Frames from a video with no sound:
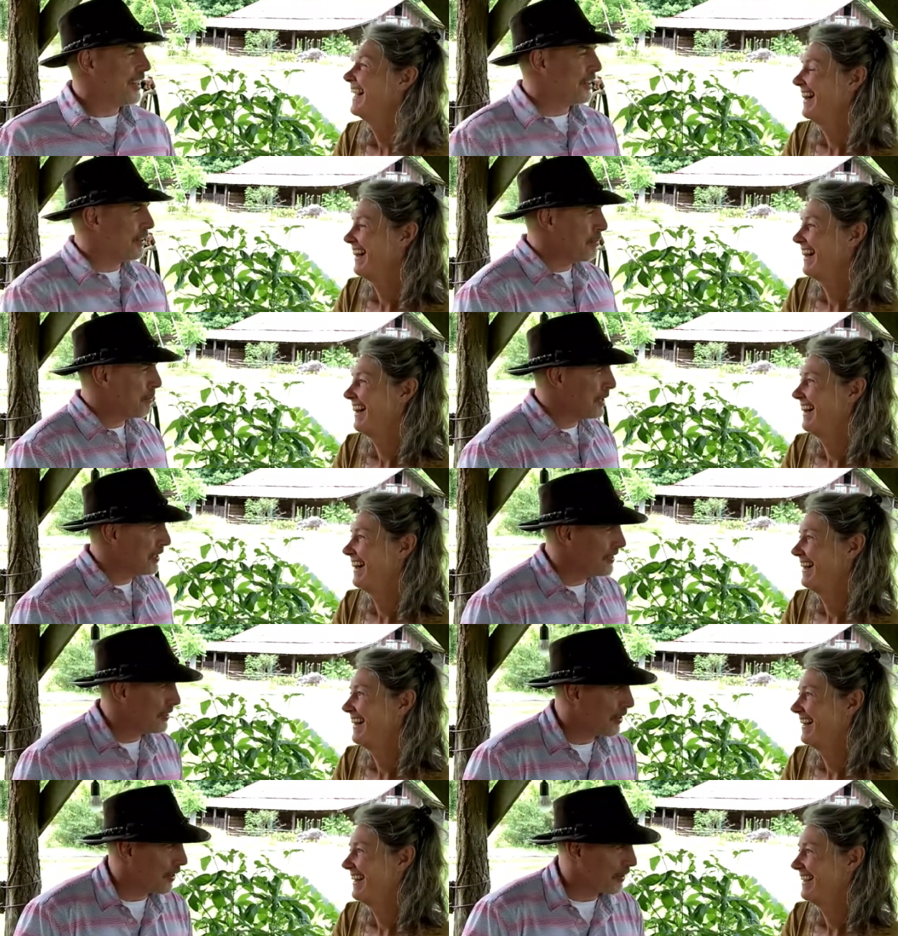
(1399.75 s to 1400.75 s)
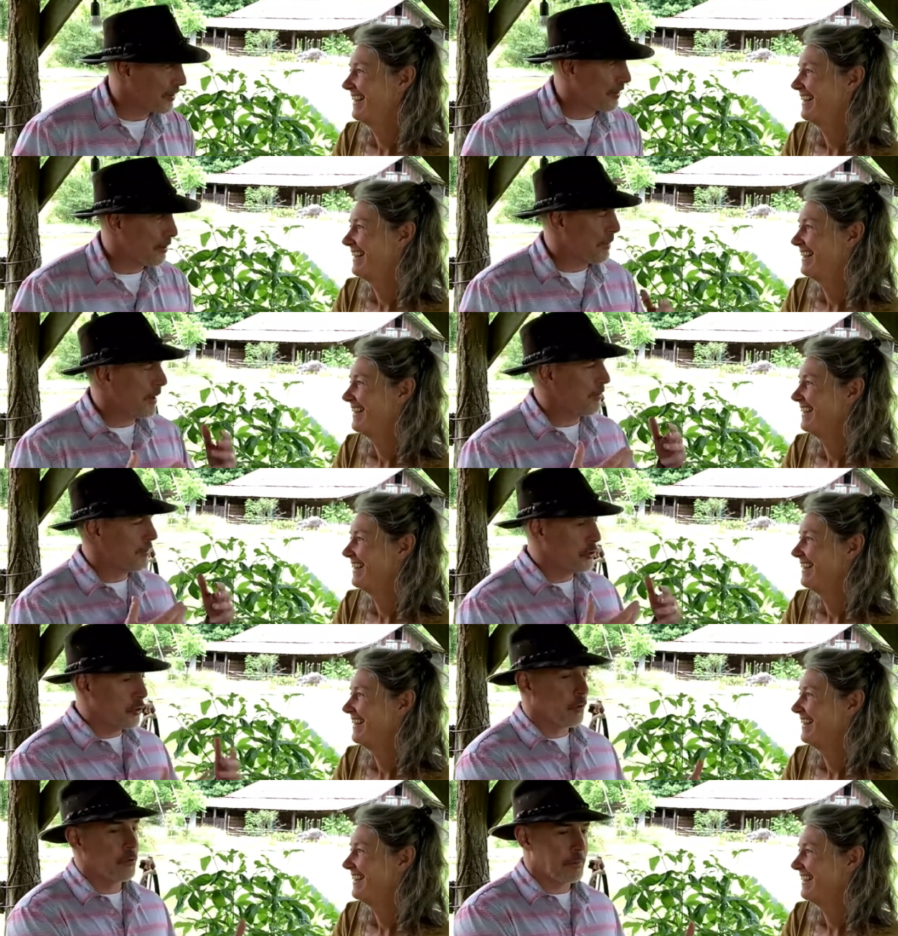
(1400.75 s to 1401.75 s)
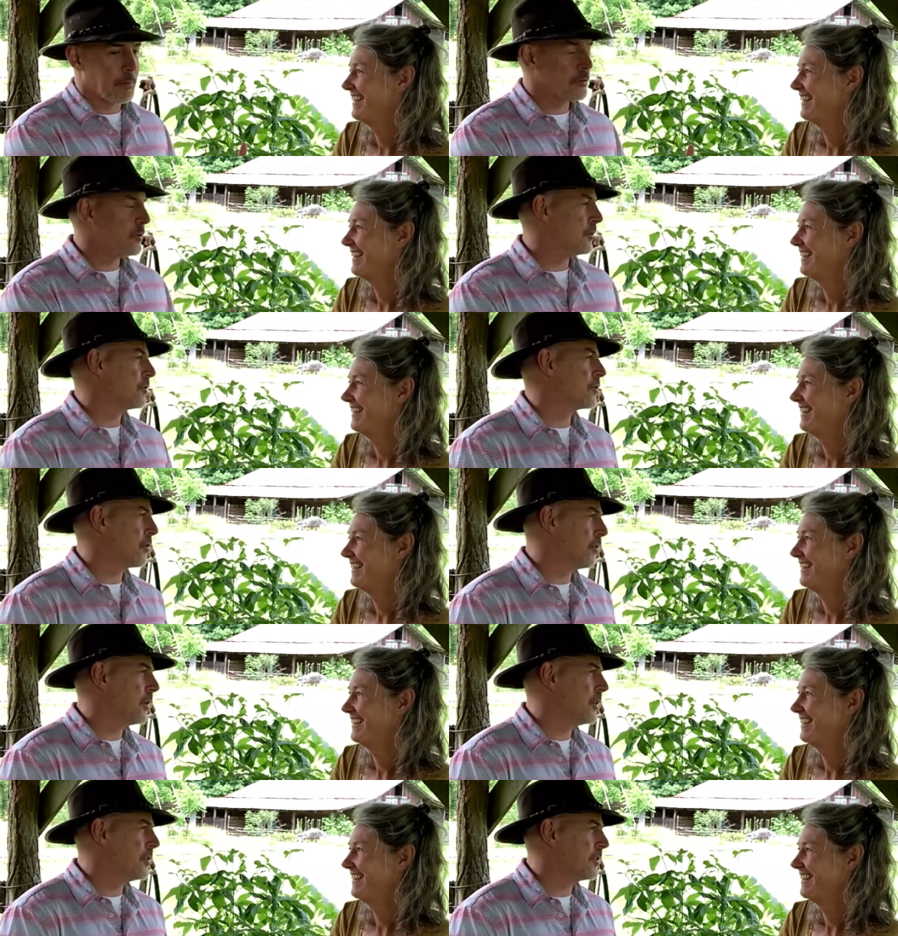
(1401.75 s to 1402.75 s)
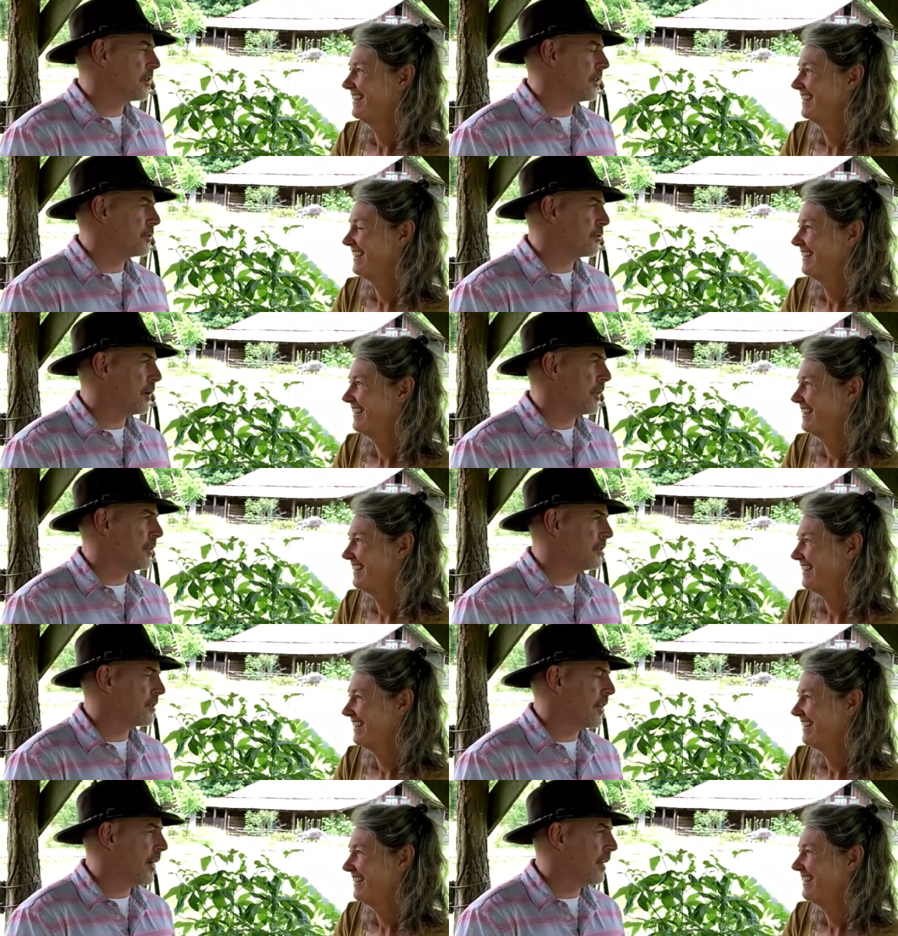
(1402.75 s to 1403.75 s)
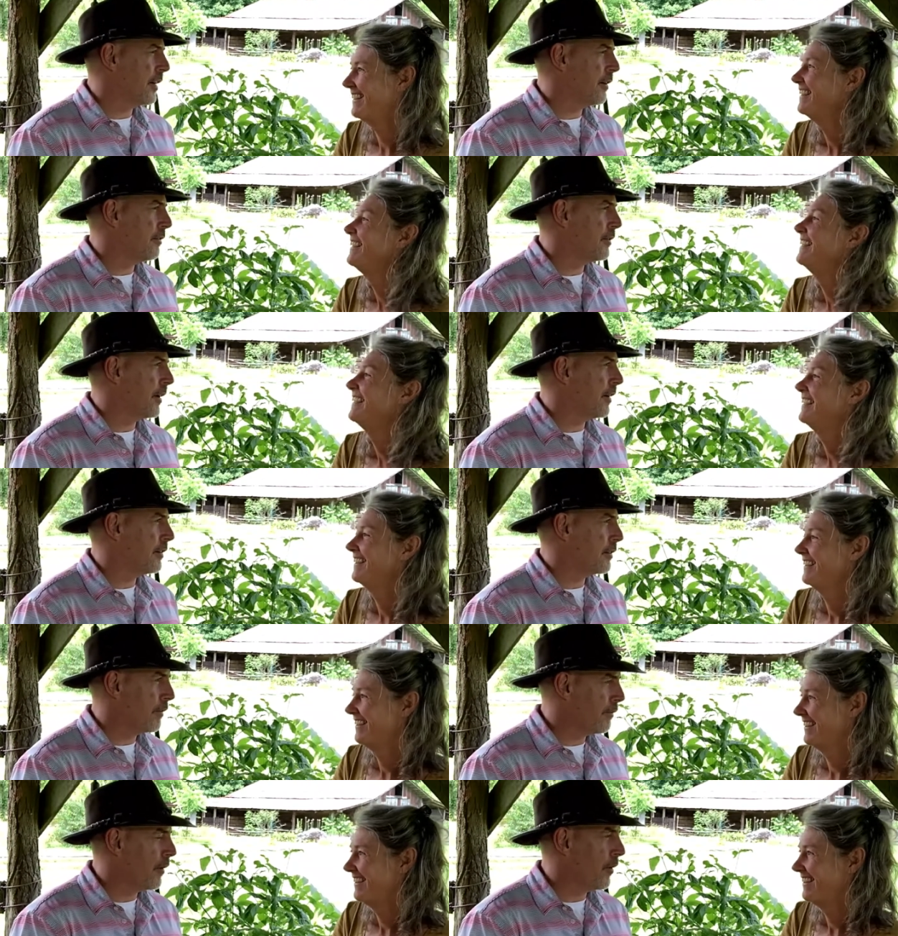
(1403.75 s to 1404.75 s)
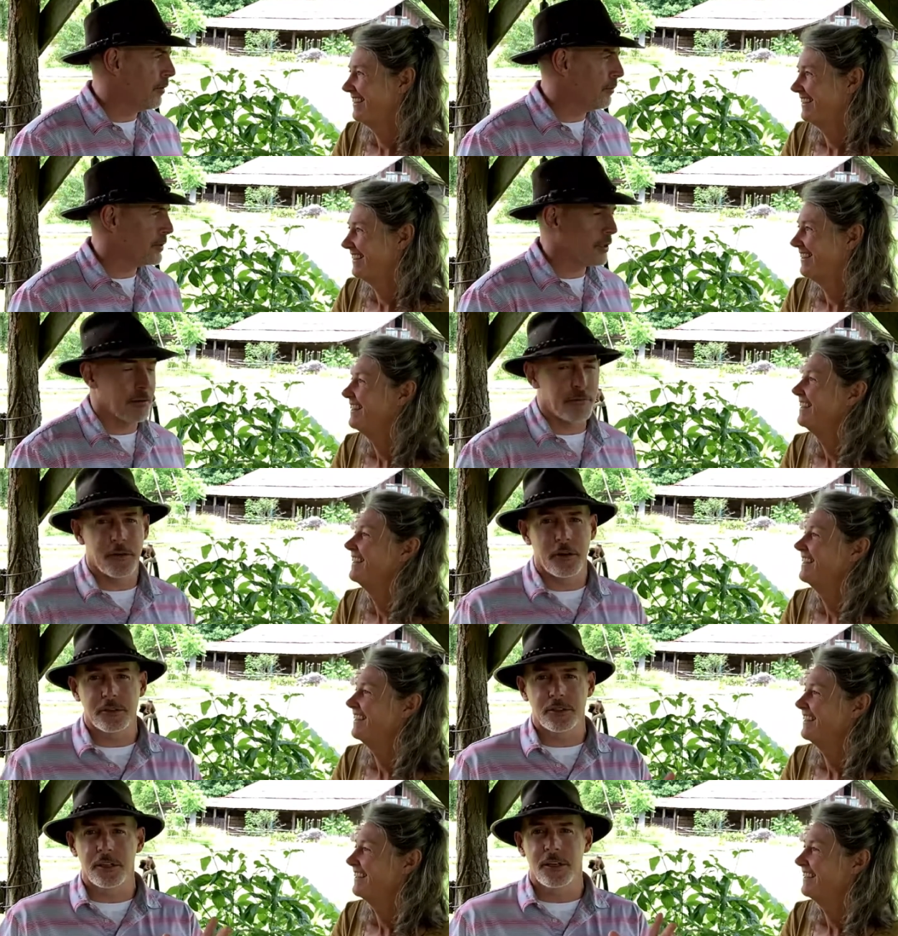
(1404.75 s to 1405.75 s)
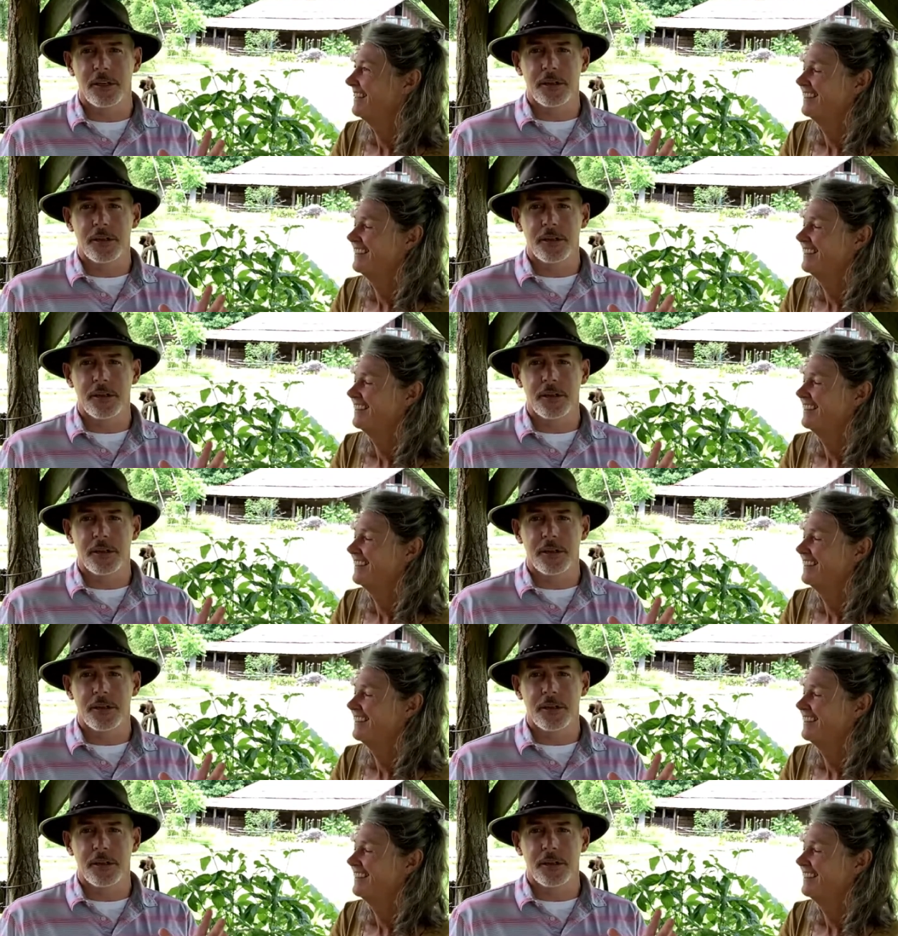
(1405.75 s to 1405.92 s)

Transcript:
Speaker 1: a little bit and talk about your personal story as, as well as that of the, the farm. So folks,